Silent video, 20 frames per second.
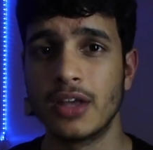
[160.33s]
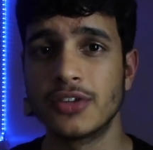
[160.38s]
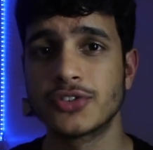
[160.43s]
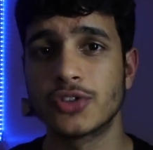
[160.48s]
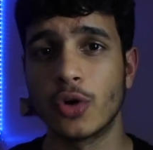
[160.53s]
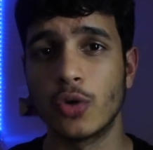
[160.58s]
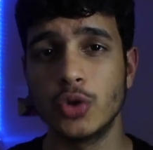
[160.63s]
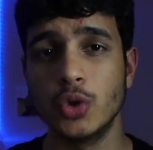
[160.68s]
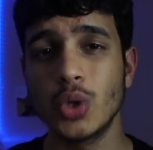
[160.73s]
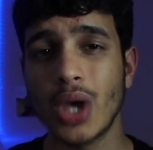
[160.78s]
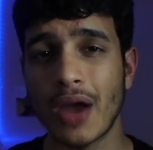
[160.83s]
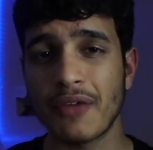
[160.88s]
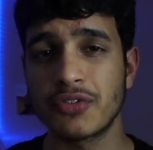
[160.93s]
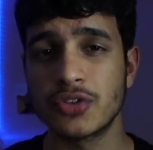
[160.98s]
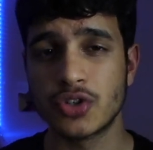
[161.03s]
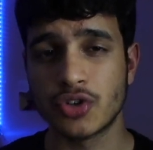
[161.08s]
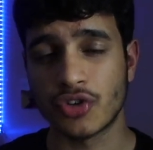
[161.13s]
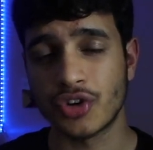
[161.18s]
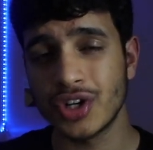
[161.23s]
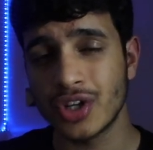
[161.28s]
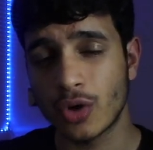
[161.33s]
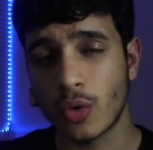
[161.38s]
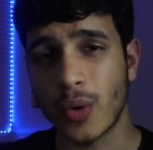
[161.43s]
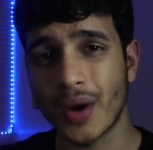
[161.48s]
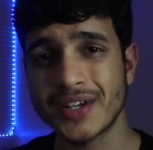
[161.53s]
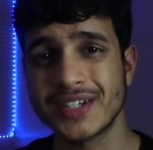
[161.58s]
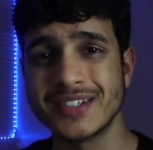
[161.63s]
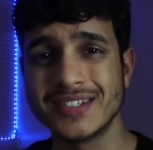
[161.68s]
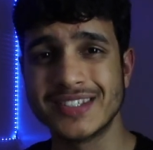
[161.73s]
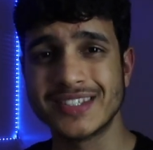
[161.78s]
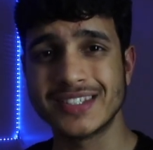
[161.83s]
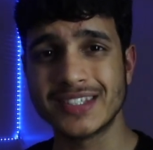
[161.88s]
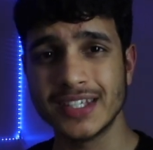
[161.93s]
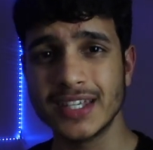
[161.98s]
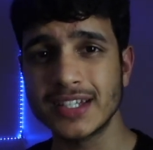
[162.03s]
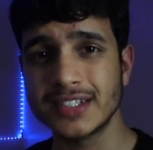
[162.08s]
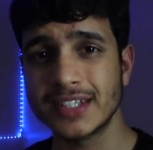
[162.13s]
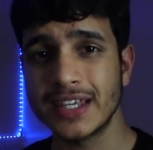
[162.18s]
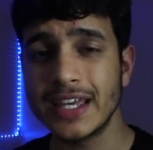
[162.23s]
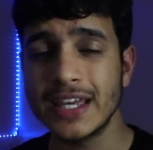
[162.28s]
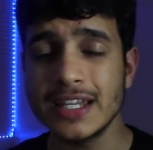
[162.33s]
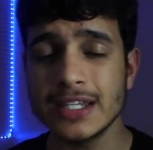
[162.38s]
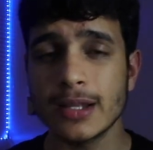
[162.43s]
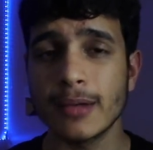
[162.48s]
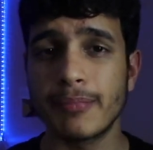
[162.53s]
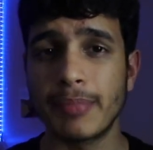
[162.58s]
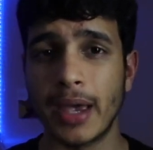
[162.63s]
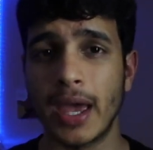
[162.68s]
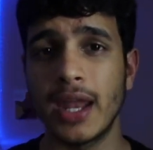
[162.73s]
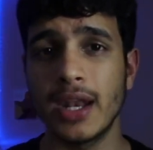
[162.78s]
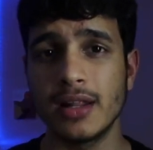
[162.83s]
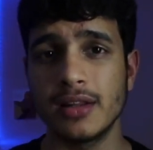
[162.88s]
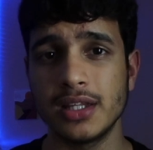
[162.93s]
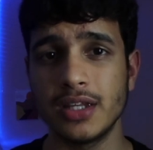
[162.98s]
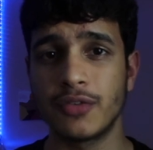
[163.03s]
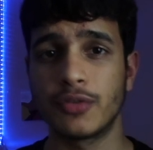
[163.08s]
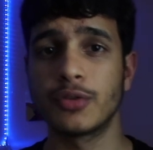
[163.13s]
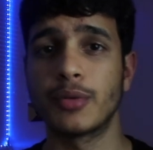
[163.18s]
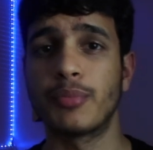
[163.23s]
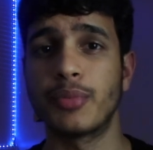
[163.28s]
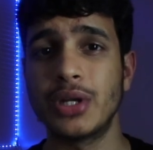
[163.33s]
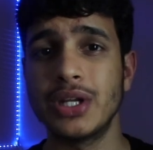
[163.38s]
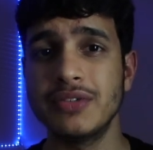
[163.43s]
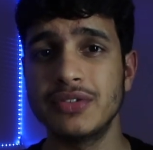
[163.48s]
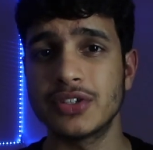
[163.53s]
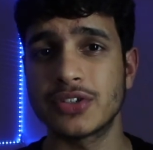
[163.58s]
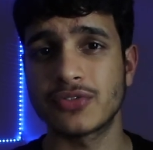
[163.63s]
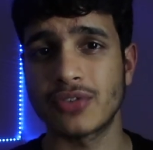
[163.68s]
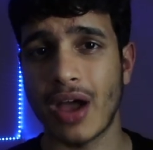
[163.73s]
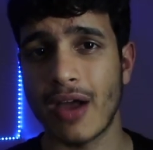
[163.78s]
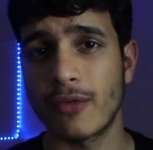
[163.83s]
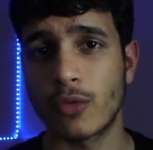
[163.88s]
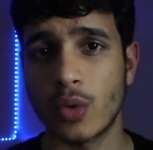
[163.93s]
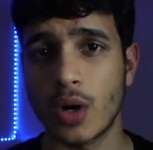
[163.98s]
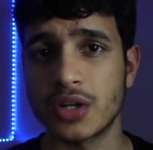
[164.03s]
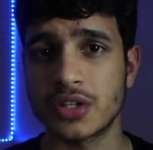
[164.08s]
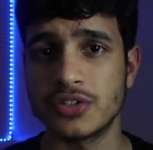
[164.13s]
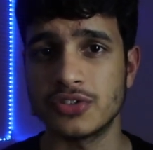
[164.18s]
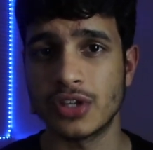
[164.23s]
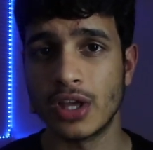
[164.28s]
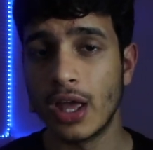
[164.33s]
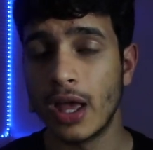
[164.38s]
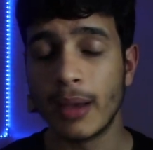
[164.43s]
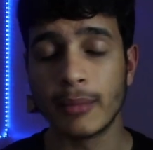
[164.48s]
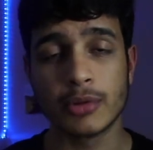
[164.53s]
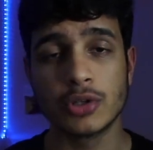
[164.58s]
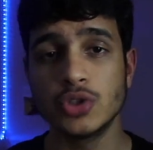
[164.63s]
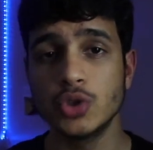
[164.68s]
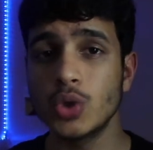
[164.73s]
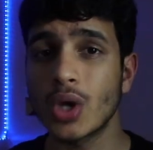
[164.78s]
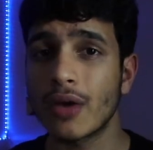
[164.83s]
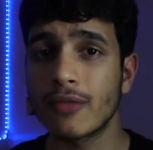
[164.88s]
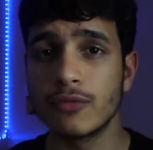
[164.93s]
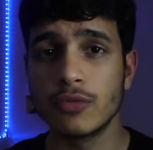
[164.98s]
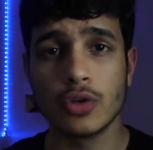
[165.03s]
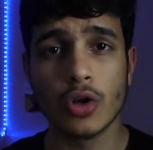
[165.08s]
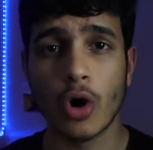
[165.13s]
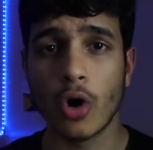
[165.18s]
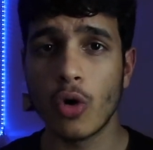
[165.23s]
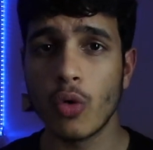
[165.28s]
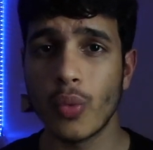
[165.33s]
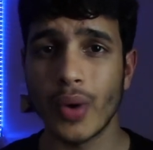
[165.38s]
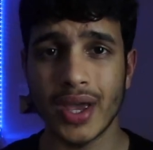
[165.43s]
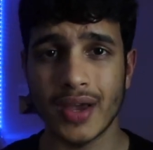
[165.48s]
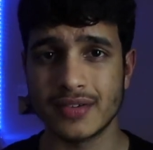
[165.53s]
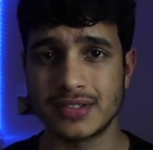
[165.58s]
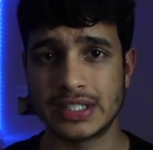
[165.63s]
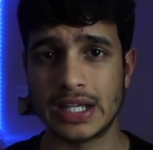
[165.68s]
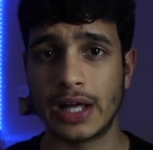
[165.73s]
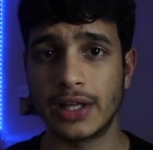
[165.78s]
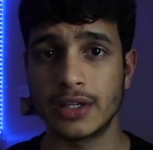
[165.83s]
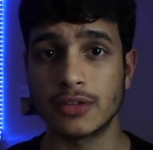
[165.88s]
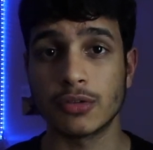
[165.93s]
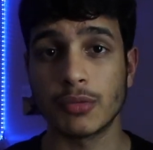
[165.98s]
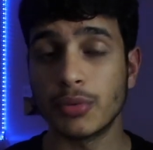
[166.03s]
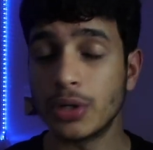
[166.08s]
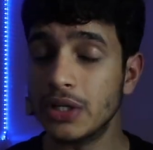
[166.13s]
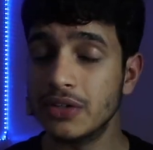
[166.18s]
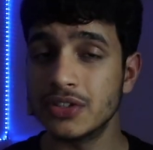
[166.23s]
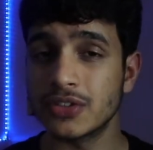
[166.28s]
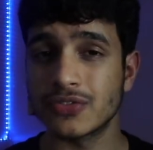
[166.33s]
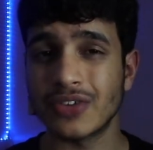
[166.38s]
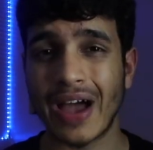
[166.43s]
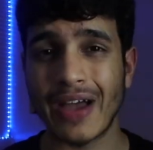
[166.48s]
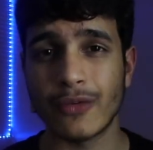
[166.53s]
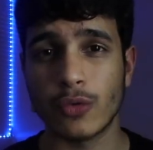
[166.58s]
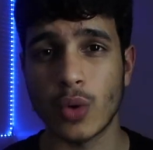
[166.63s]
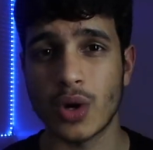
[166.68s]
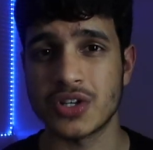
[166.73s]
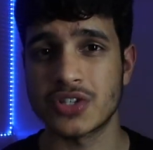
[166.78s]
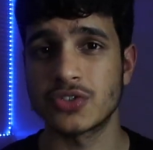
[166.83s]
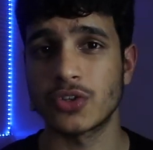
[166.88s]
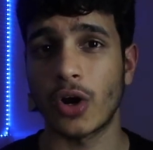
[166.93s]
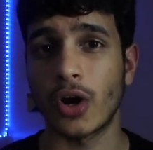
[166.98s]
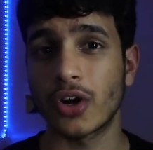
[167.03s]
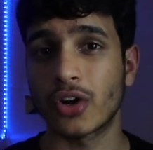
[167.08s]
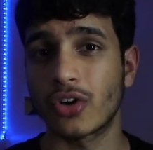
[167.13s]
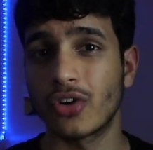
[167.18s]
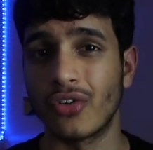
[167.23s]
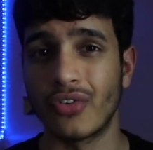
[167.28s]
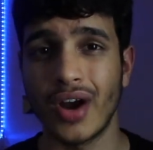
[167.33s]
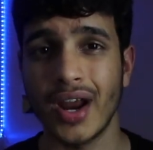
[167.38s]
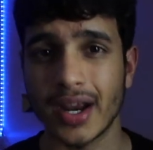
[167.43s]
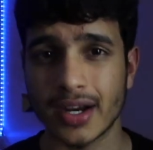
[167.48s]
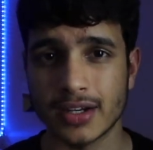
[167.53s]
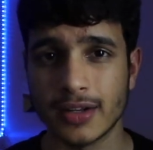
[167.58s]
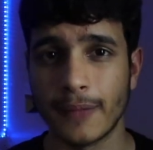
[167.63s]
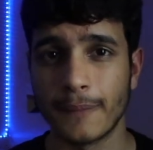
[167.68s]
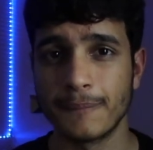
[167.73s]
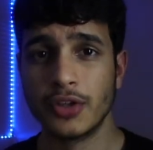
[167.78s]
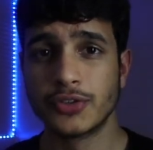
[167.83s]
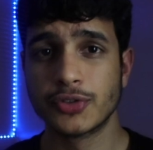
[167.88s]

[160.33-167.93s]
So you have to treat question six independently from the previous five questions because you have no way of telling if the previous five questions are correct.